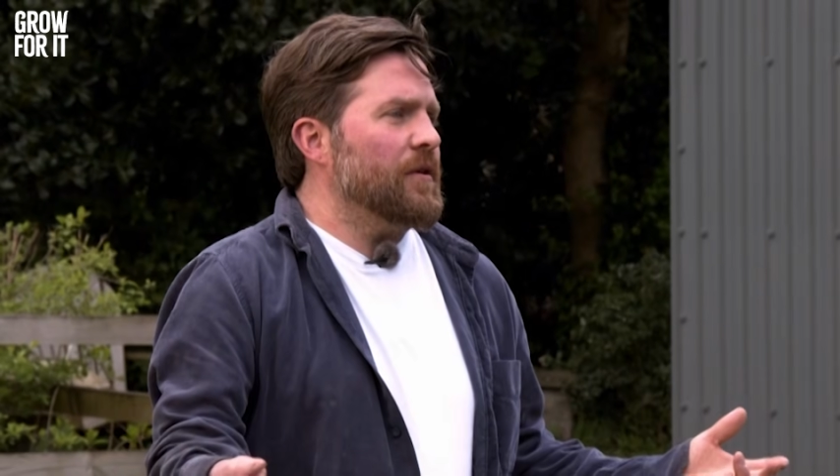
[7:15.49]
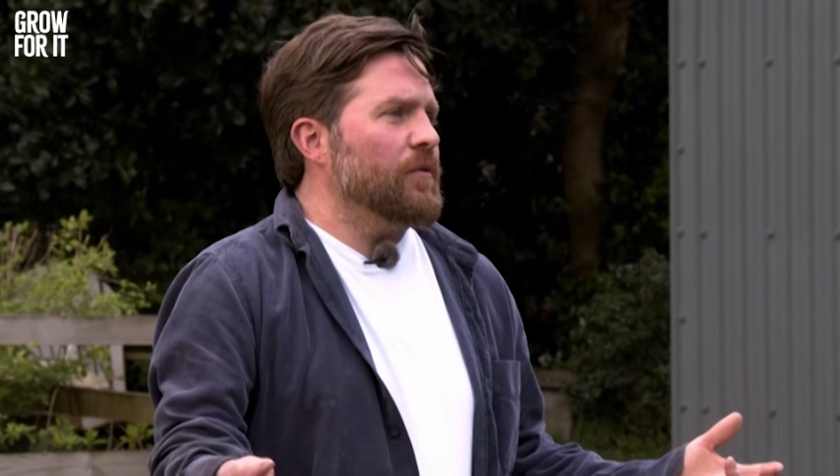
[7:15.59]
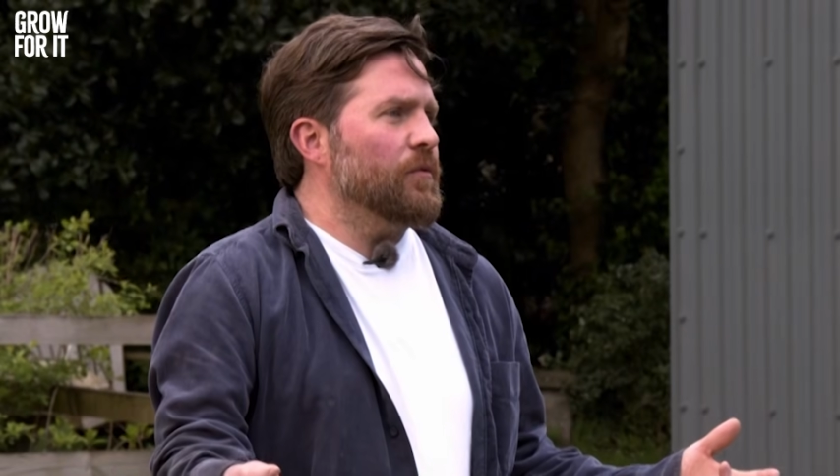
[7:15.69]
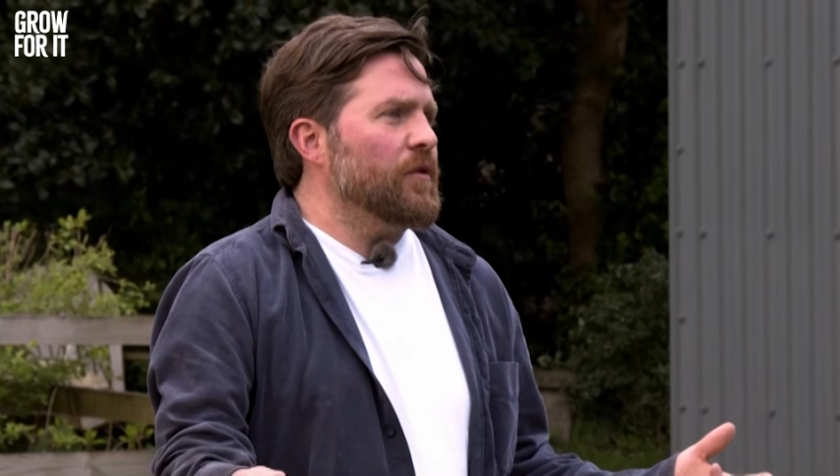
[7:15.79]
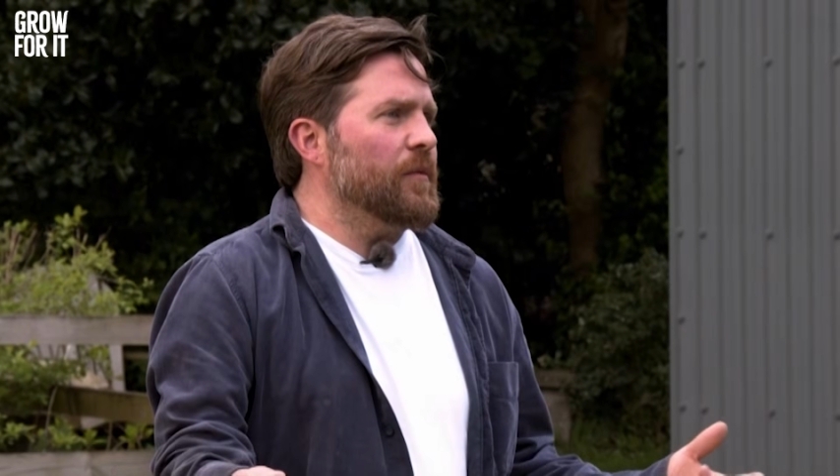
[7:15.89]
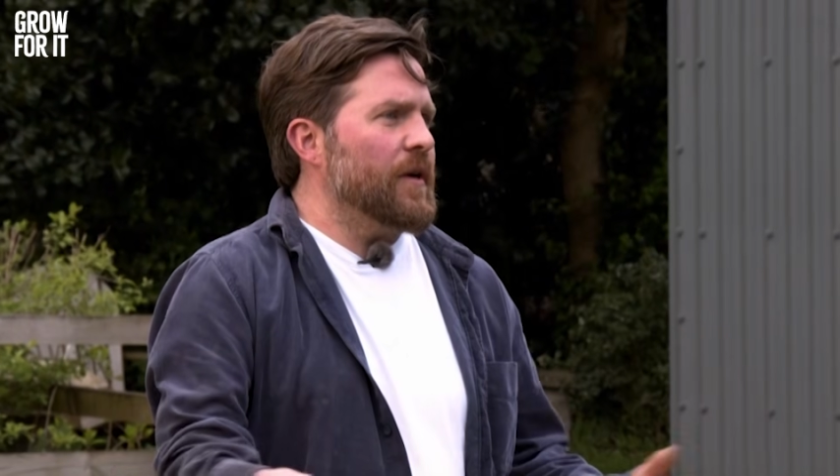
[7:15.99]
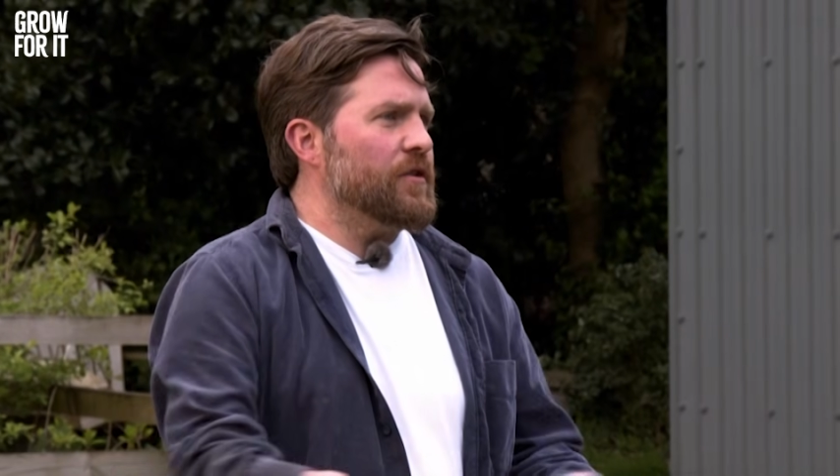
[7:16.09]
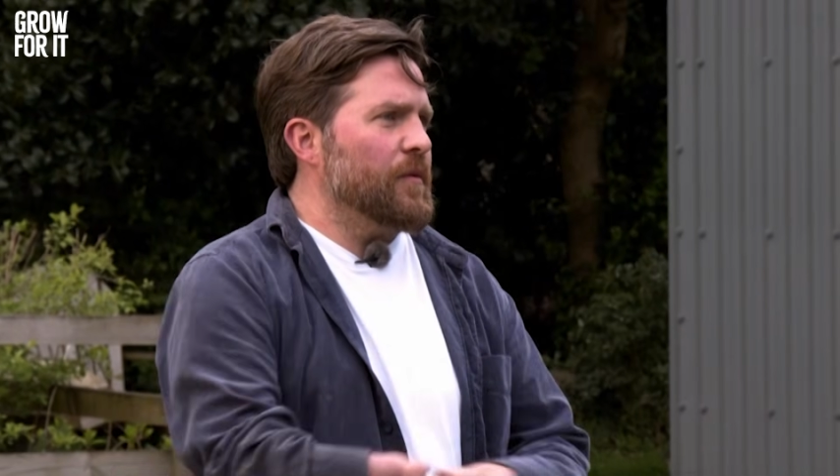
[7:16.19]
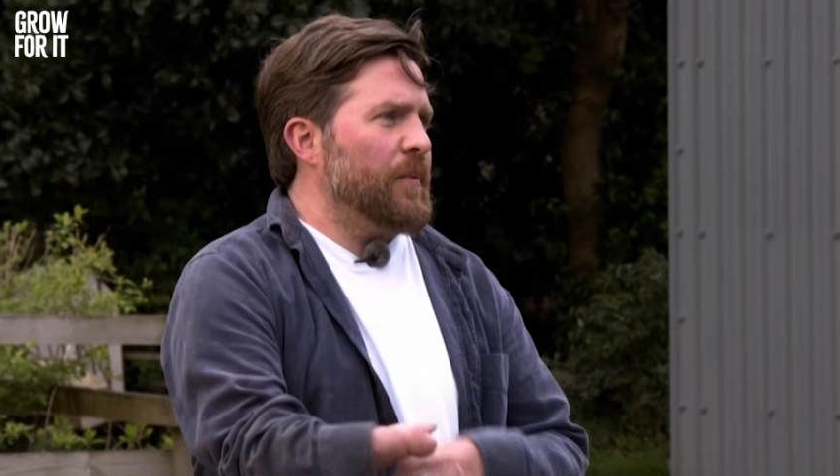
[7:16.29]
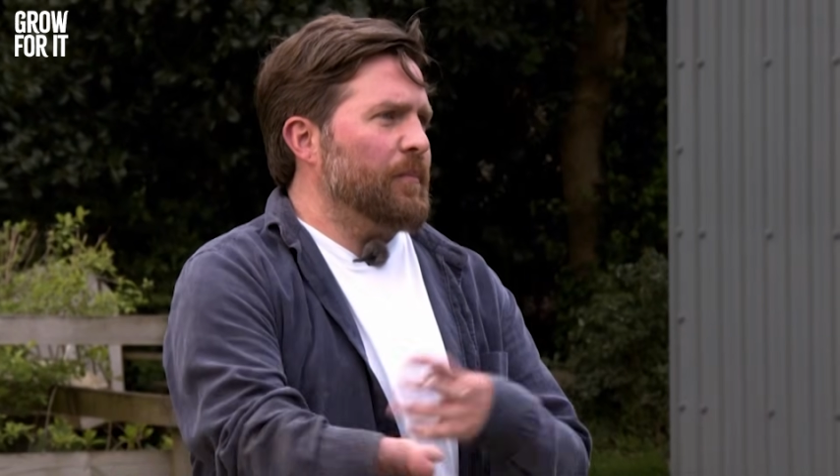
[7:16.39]
thing with a wooden
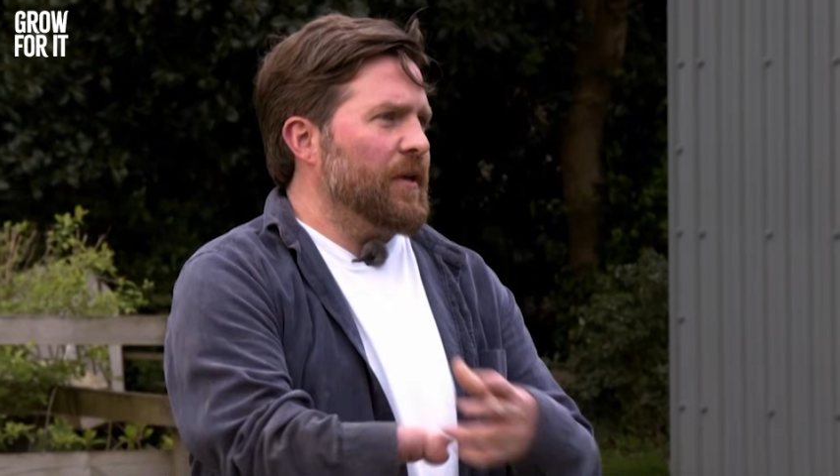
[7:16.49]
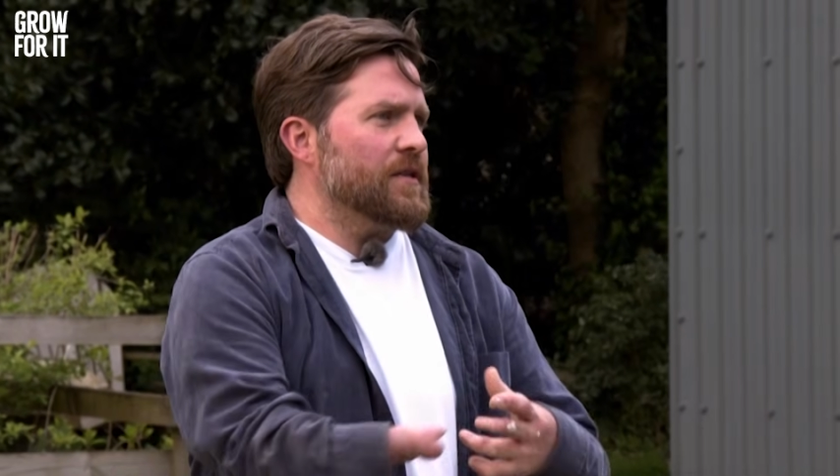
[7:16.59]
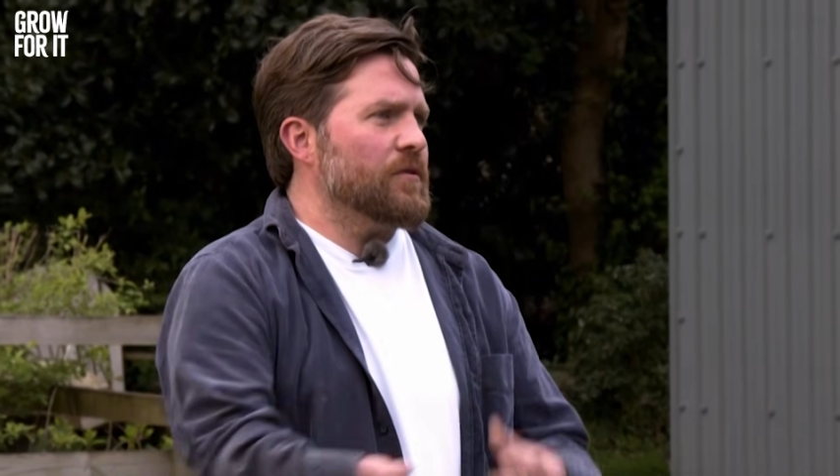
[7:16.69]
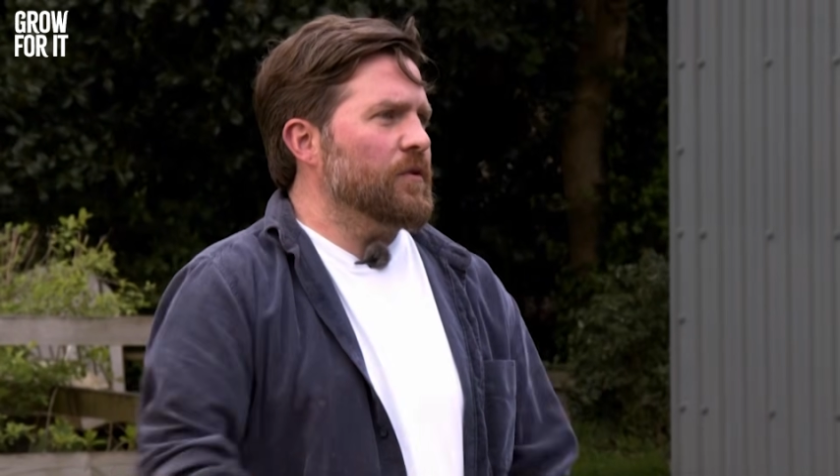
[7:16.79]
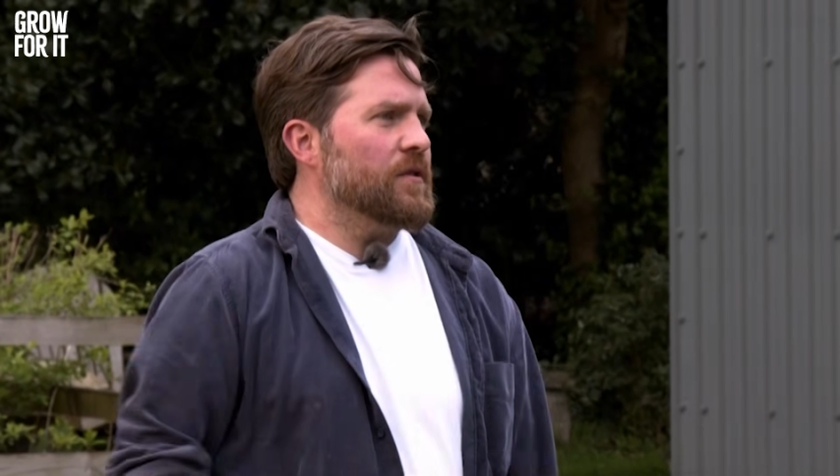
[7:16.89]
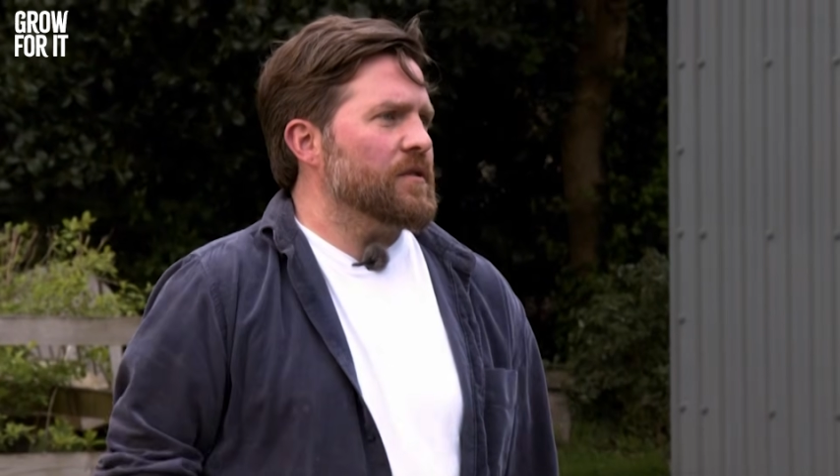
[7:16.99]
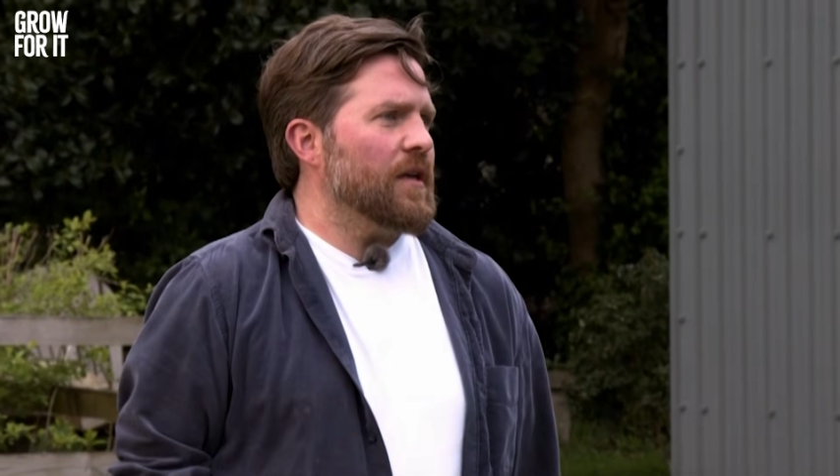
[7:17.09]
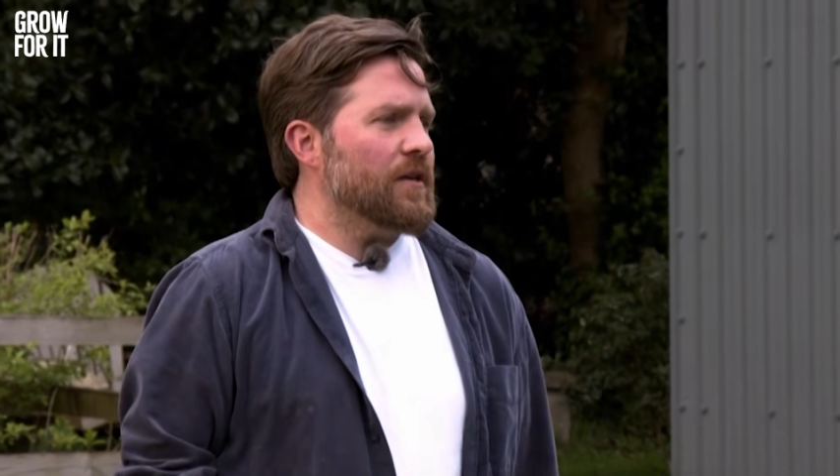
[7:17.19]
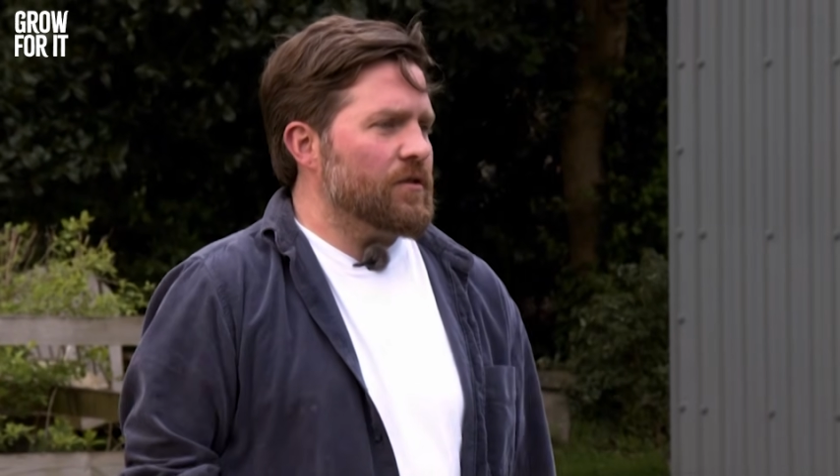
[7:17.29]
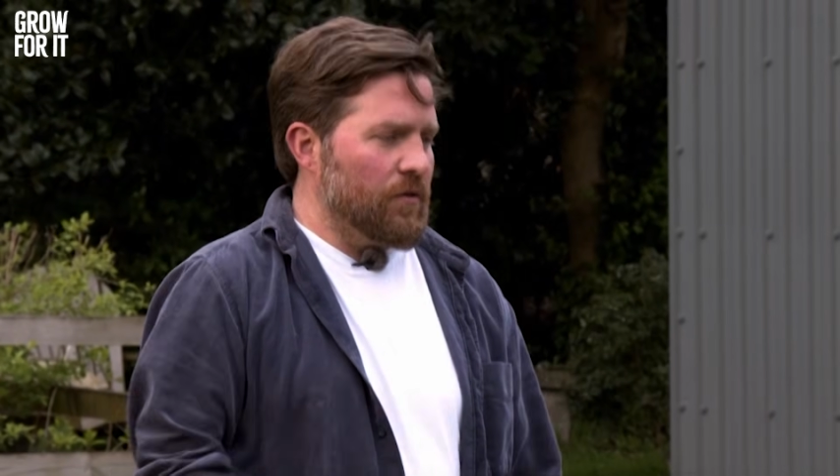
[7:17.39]
bench, replace a wooden slat.